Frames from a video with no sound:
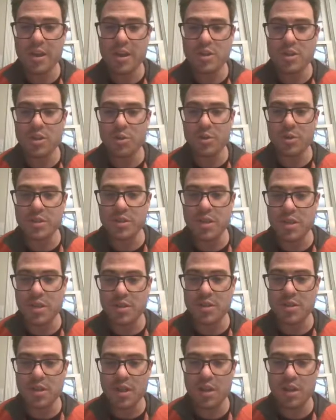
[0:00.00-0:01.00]
So it's
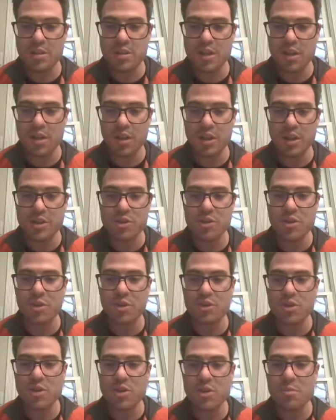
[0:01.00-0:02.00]
this
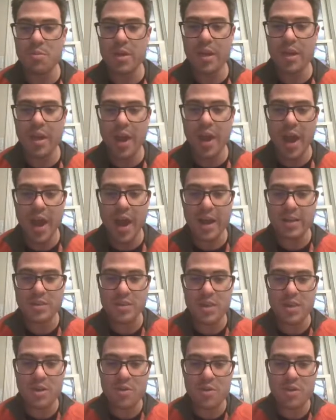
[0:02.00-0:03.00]
cylindrical tube that
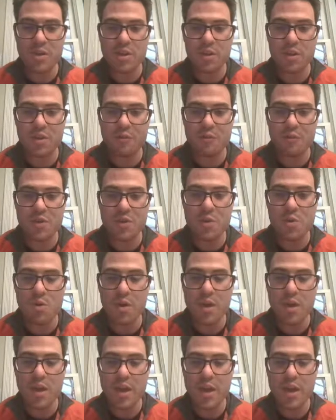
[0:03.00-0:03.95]
has the nuclear fuel